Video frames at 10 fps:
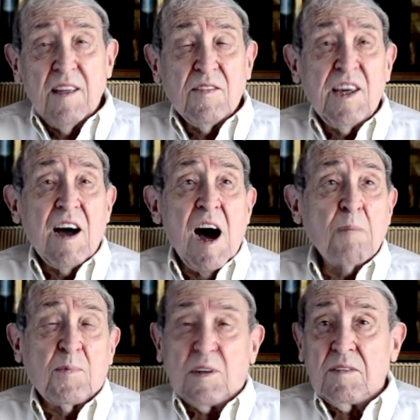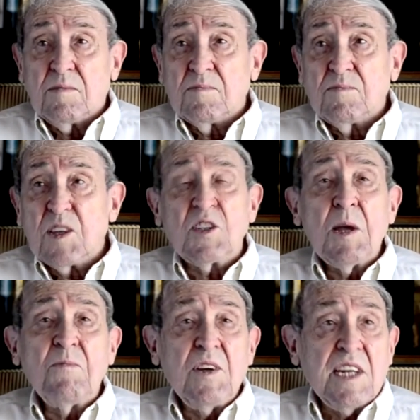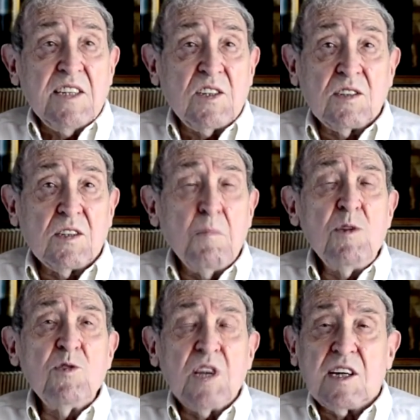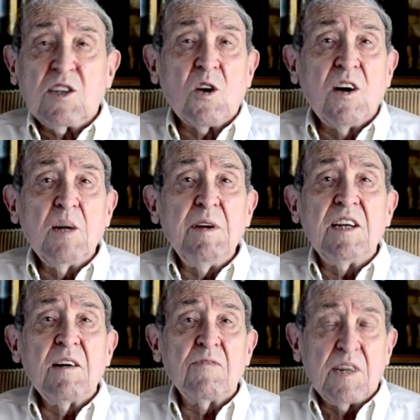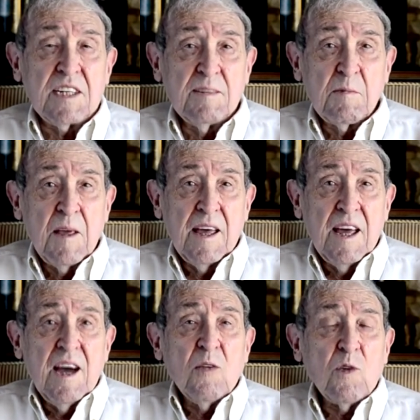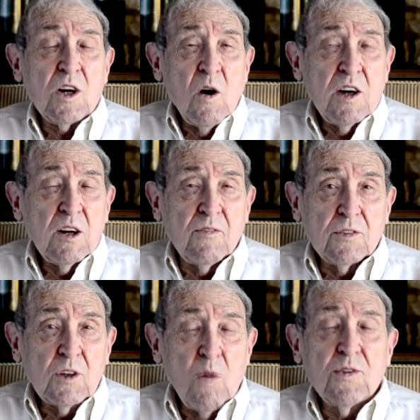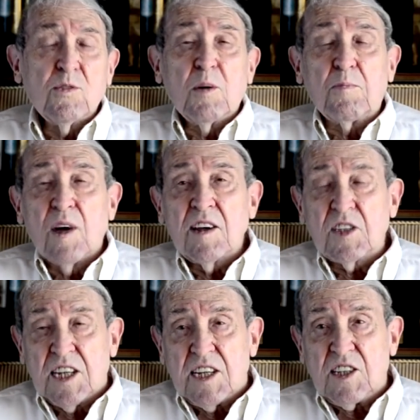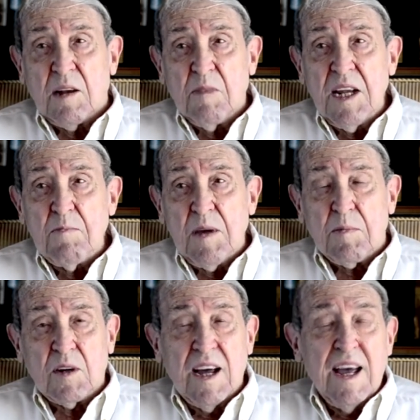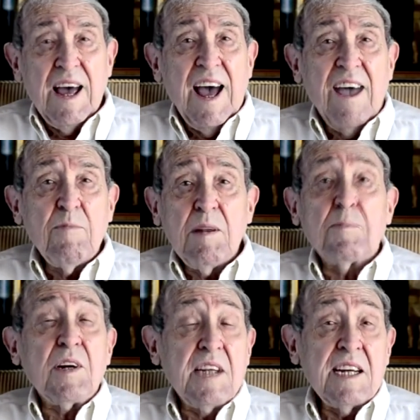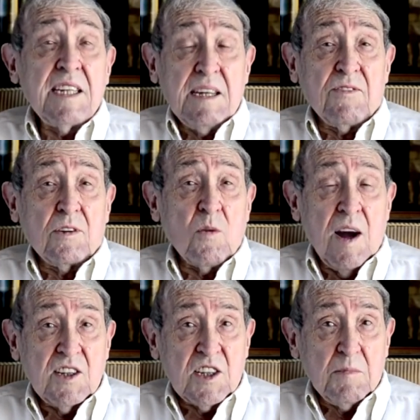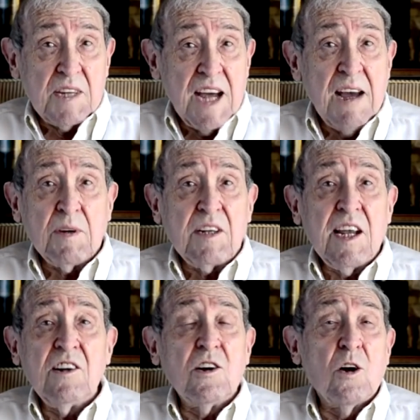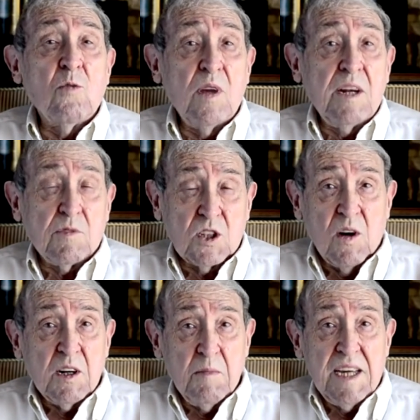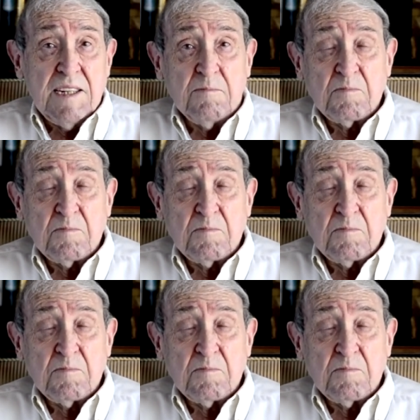The opera, the symphonies, the music is going to be different. We're going to go through a process that many people have been predicting for quite some time, but didn't know when it was going to be.